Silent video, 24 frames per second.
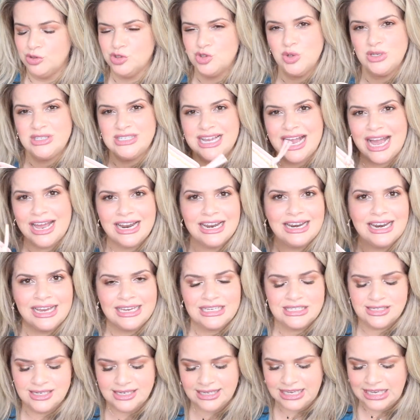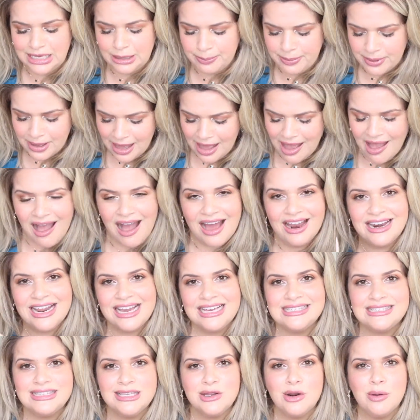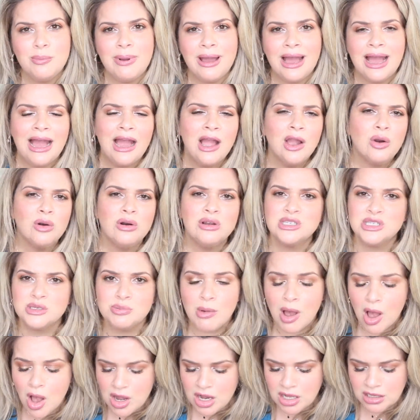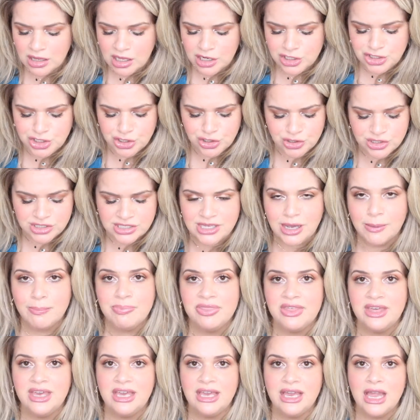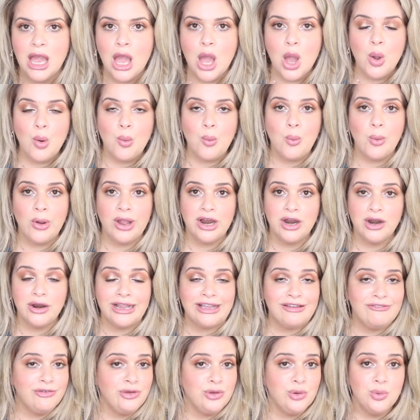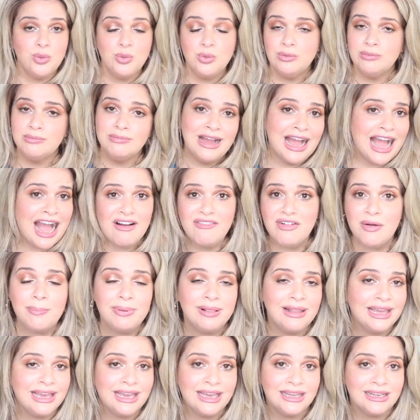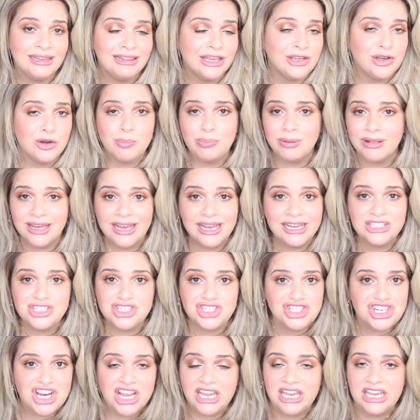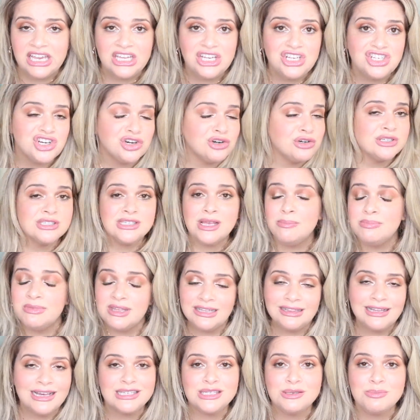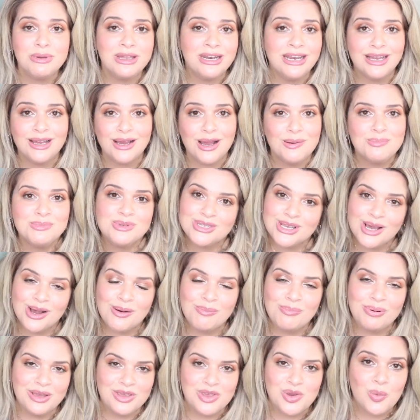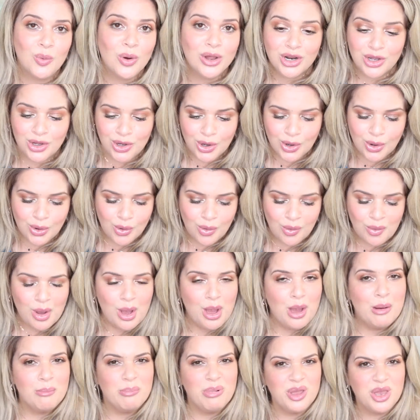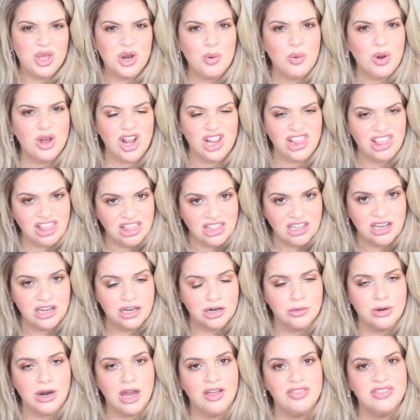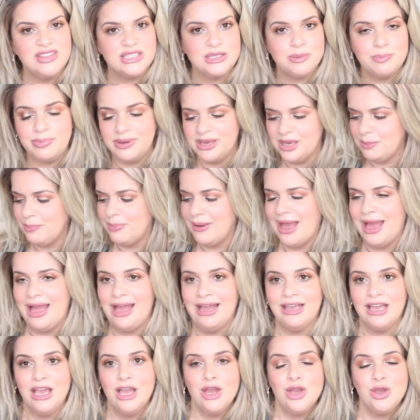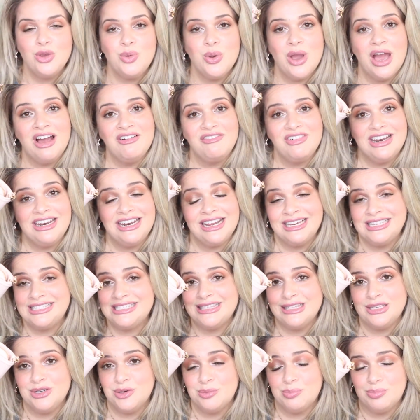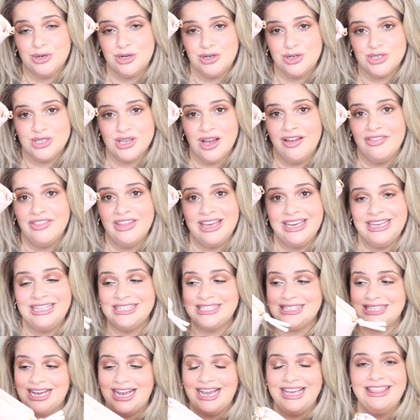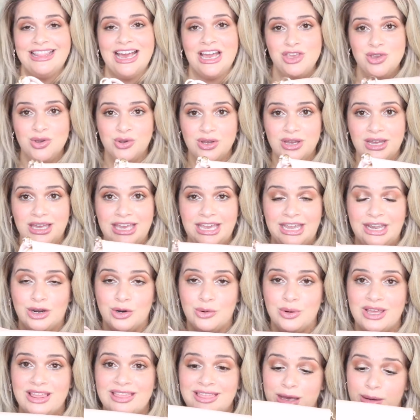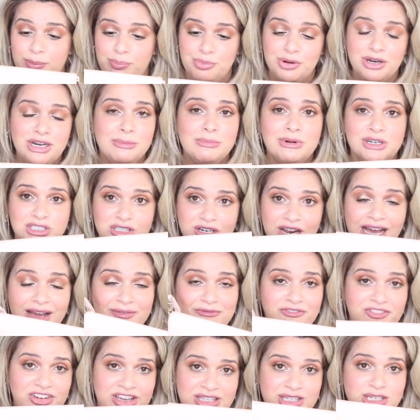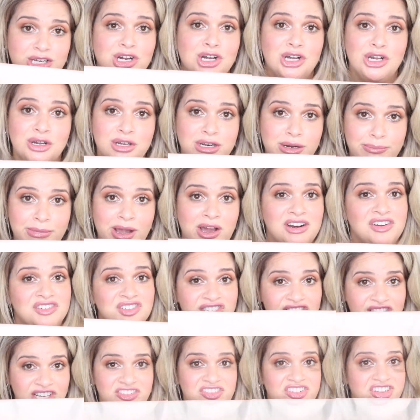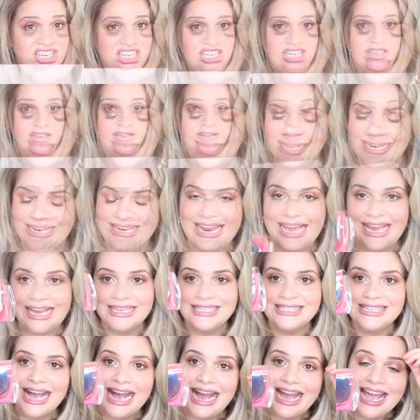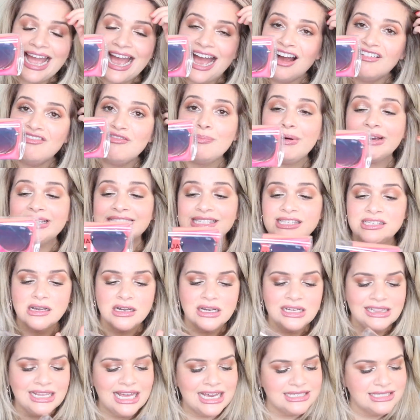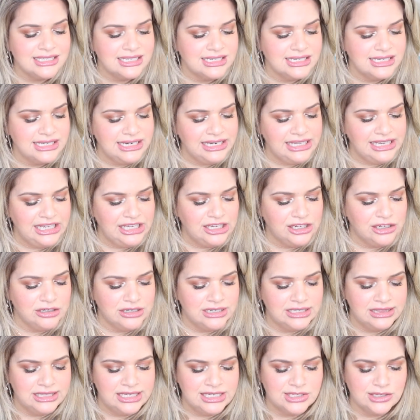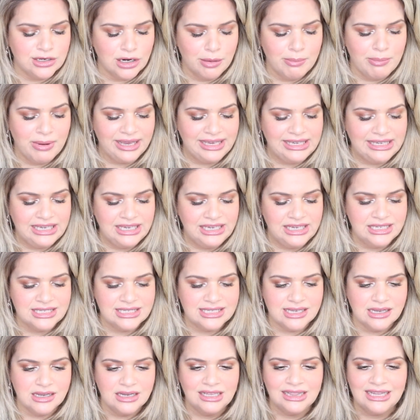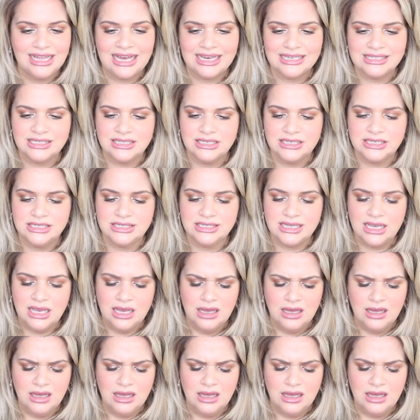So it's kind of nice to keep a nice little bag or a small clutch or something where if you have a plan, like your plans change or something something last minute comes up and you wanna go, but you don't wanna lug around this big bag, you have a nice little purse on the inside that you can carry that pretty much fits a good amount of stuff in here. Next, I have my sunglasses in here and these are my Quay sunglasses.